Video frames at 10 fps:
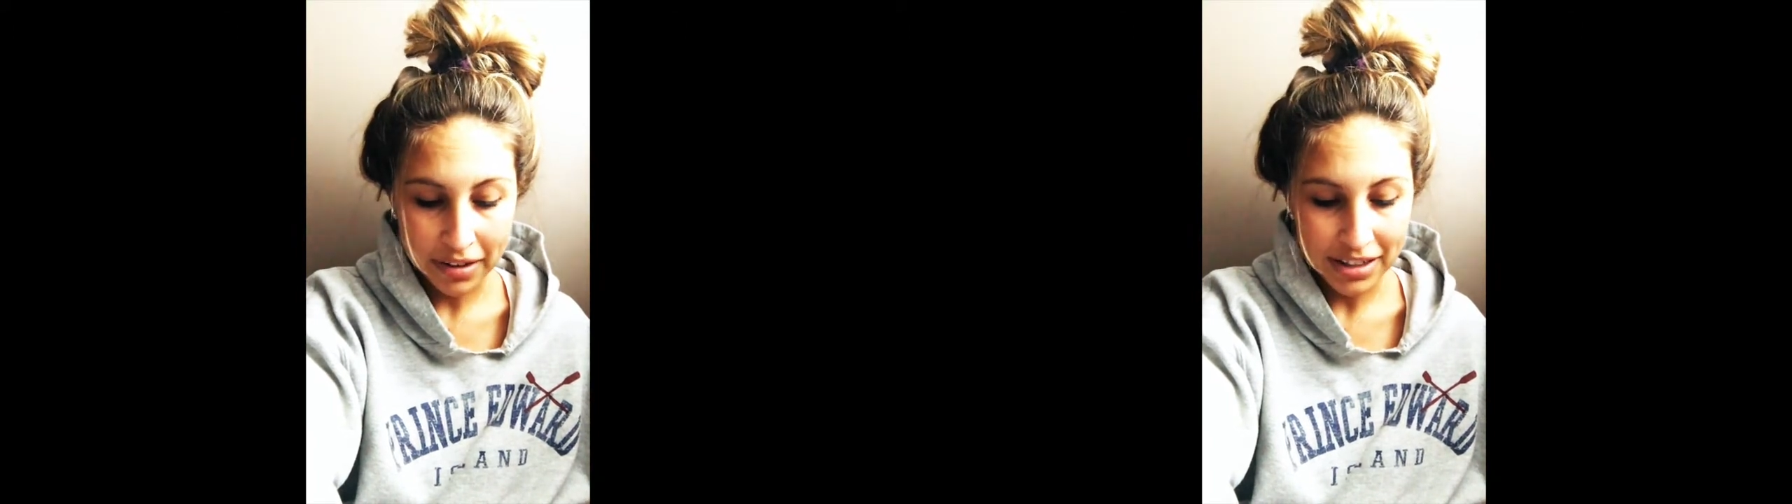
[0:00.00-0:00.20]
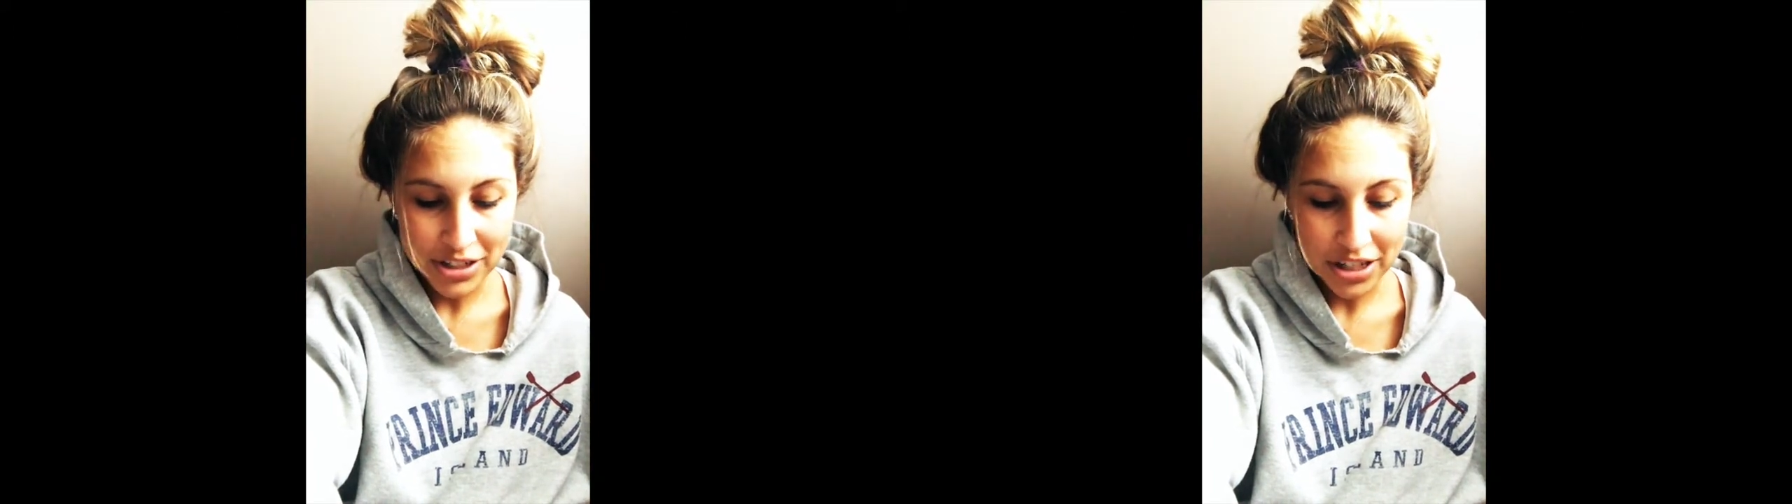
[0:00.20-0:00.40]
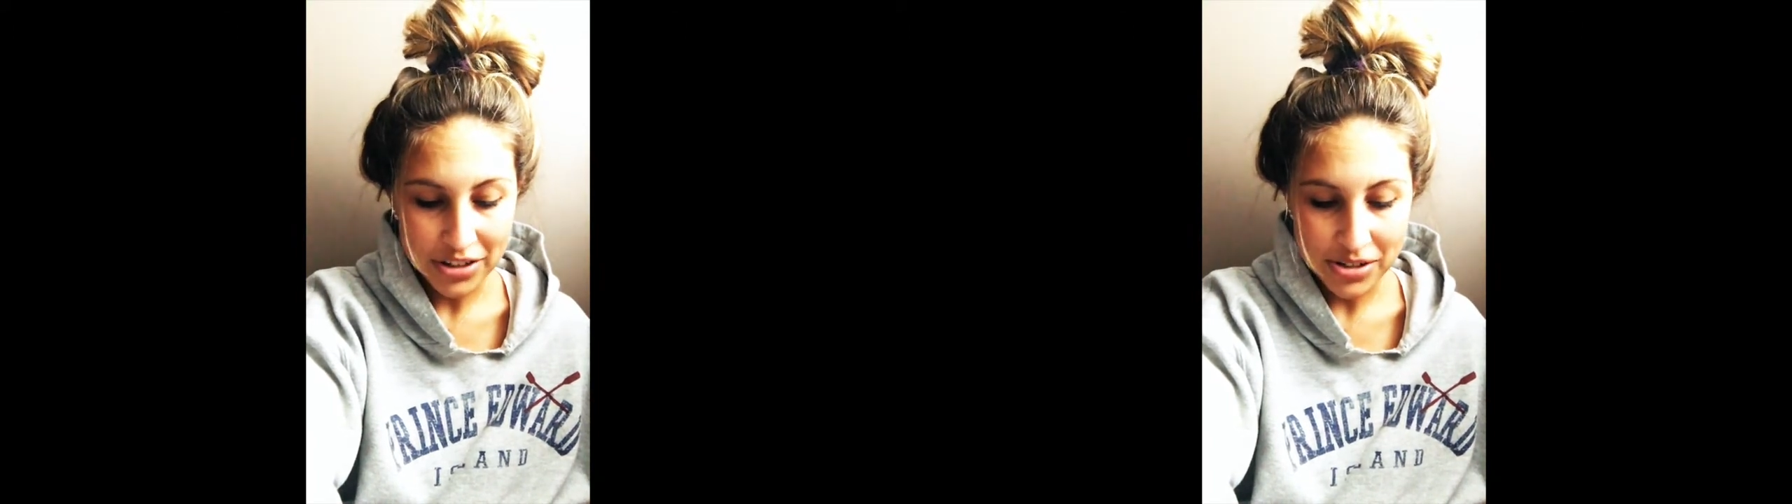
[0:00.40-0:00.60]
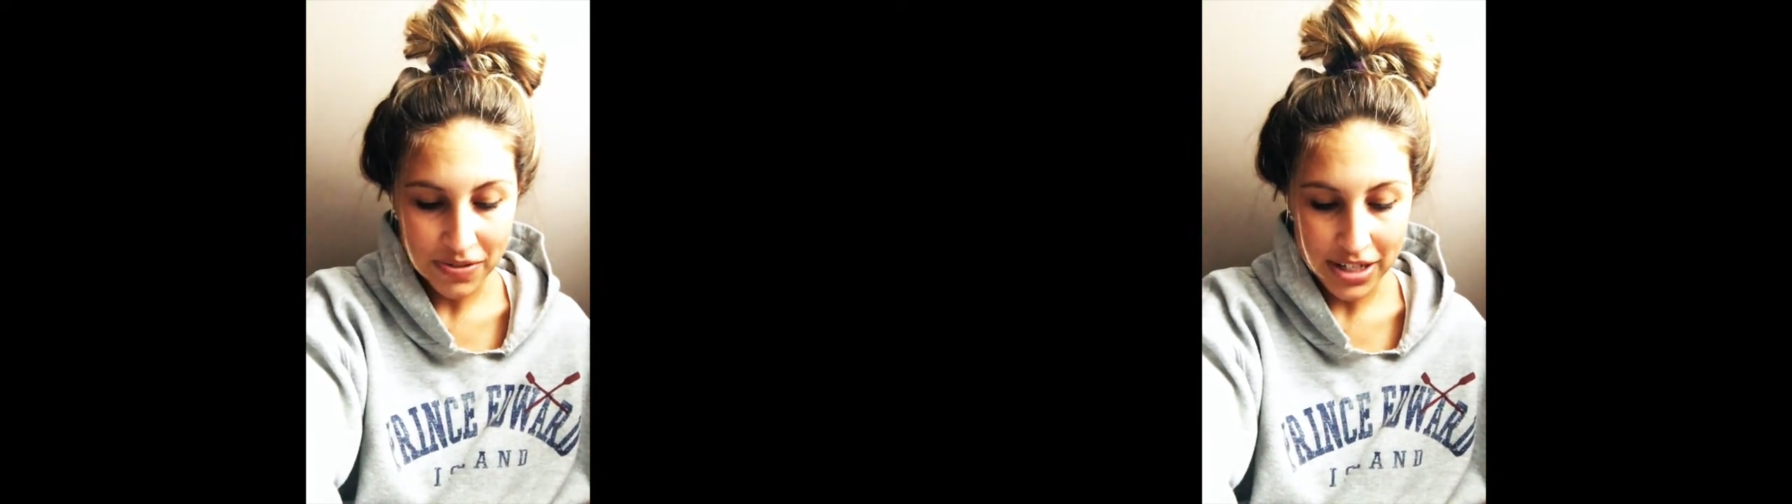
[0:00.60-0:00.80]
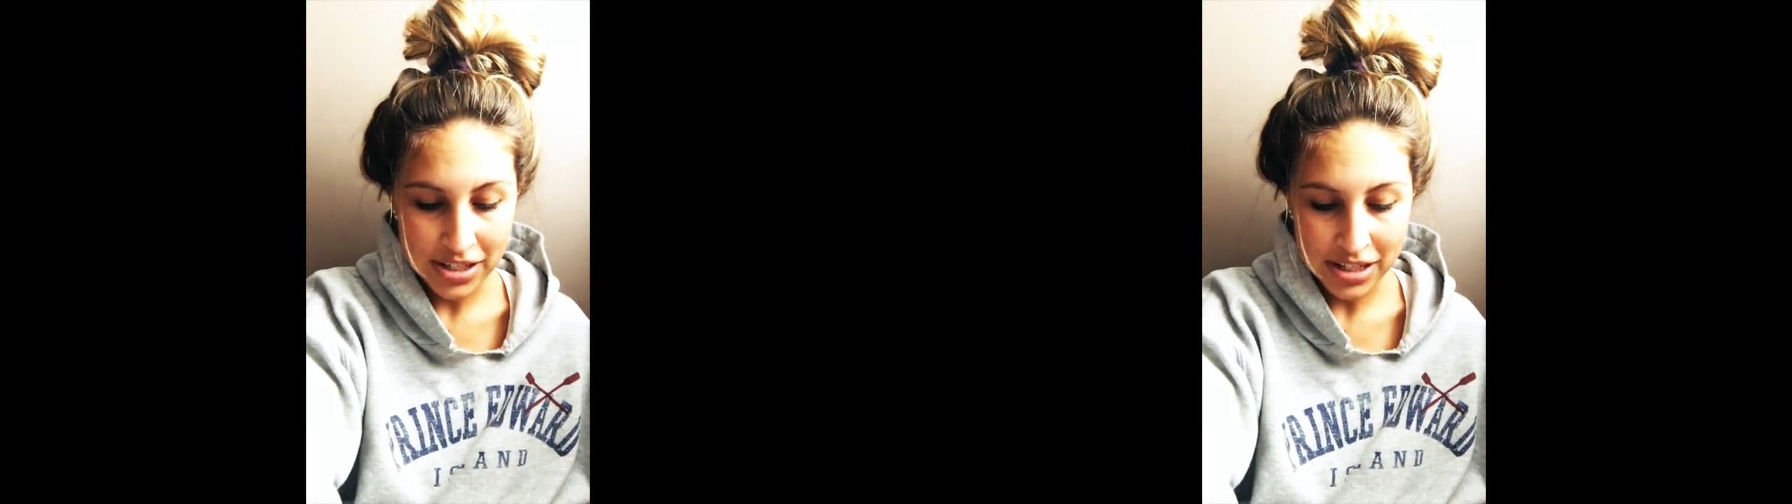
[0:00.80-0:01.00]
on each other's
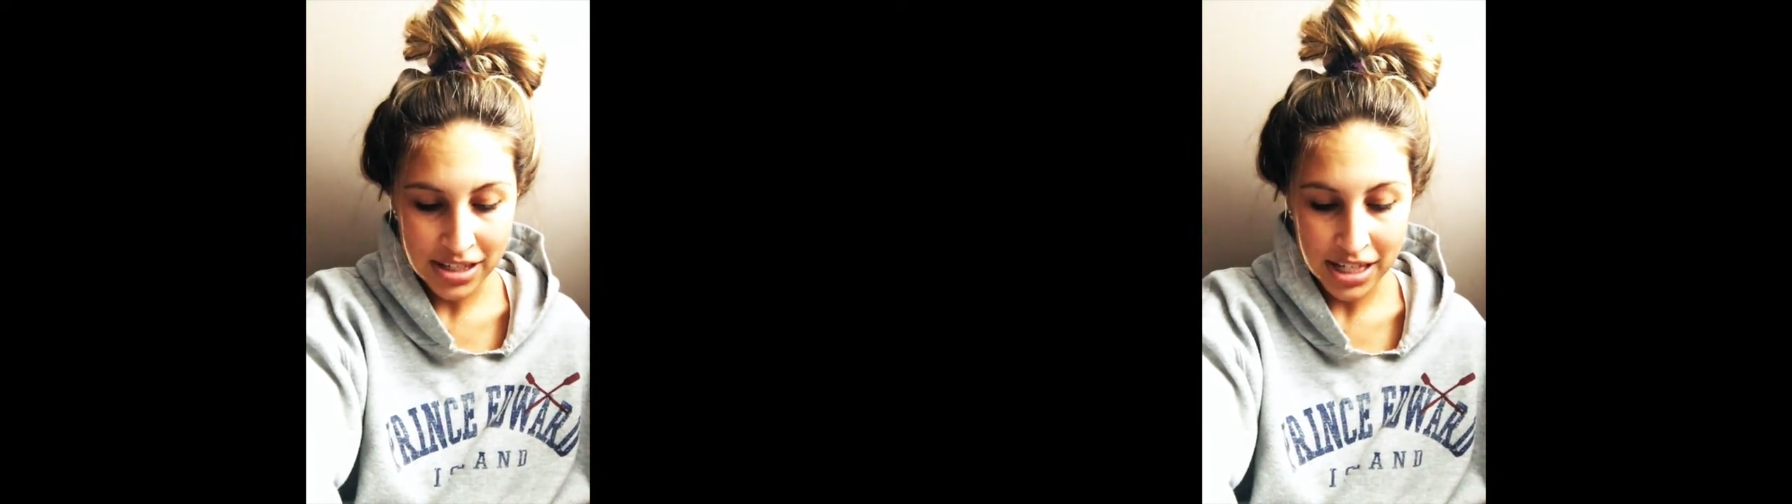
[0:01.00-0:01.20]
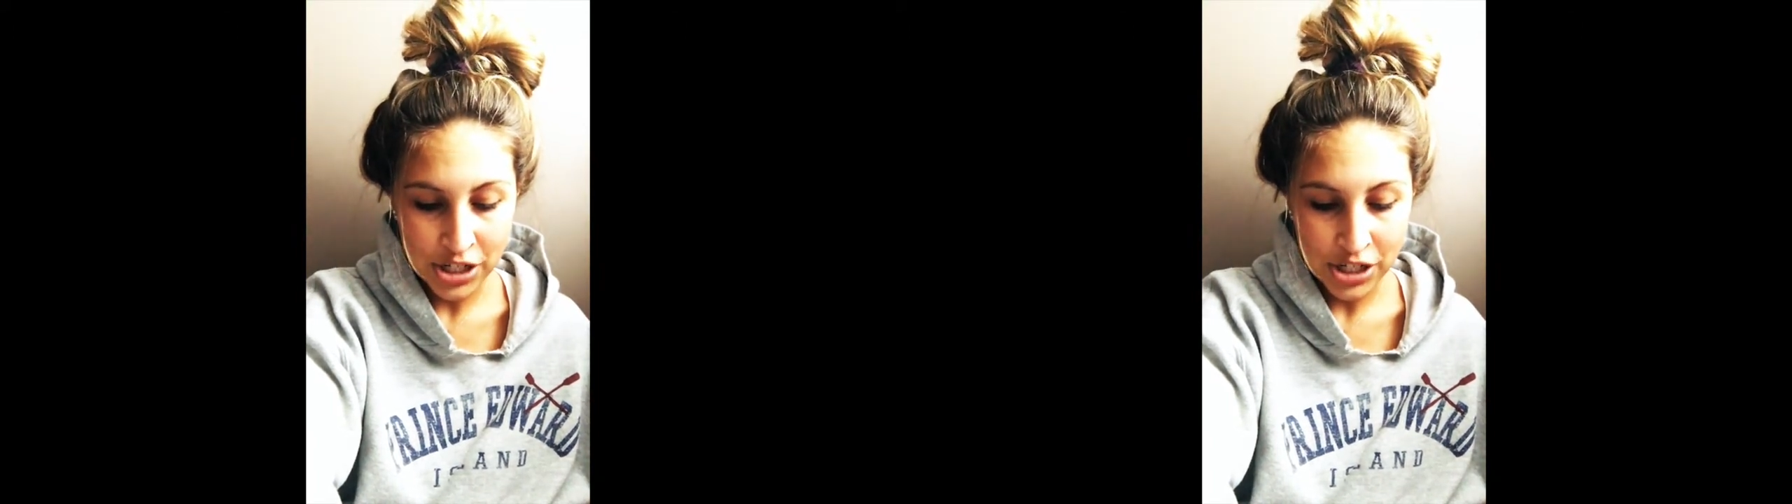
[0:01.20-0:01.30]
faces